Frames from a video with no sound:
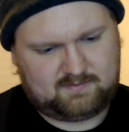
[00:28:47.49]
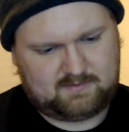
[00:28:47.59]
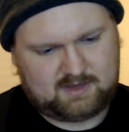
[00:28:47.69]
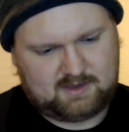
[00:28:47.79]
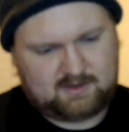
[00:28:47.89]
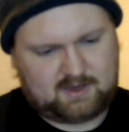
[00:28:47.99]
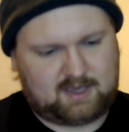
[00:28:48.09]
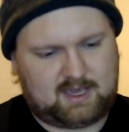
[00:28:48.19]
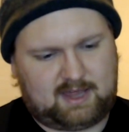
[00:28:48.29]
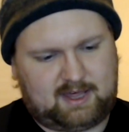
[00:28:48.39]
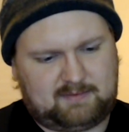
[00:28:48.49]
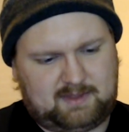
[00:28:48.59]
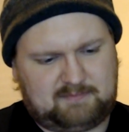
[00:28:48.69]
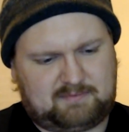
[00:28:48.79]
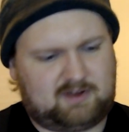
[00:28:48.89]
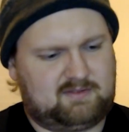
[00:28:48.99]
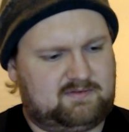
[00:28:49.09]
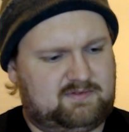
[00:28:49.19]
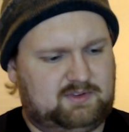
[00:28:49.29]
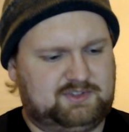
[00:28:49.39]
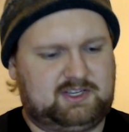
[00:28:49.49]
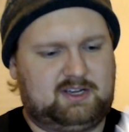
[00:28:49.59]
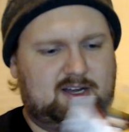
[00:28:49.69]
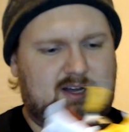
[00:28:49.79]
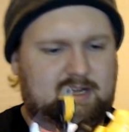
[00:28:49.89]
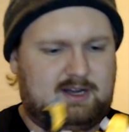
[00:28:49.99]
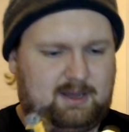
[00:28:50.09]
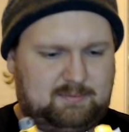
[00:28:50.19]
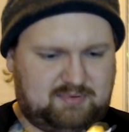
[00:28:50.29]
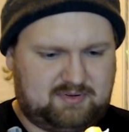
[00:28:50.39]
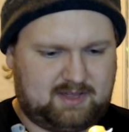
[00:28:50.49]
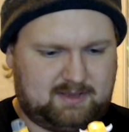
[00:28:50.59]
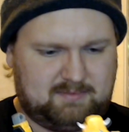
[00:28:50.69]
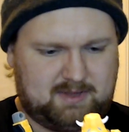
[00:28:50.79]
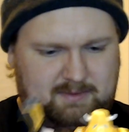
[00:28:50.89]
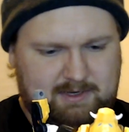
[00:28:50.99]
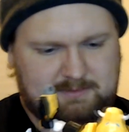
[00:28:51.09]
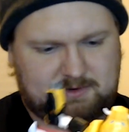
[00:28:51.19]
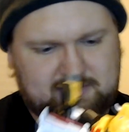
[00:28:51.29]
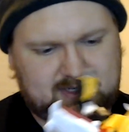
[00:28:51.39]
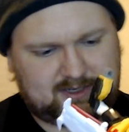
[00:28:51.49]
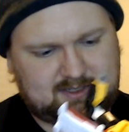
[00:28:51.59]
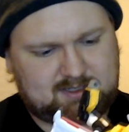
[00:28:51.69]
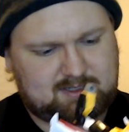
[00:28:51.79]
yeah, that part folds up. That makes more sense.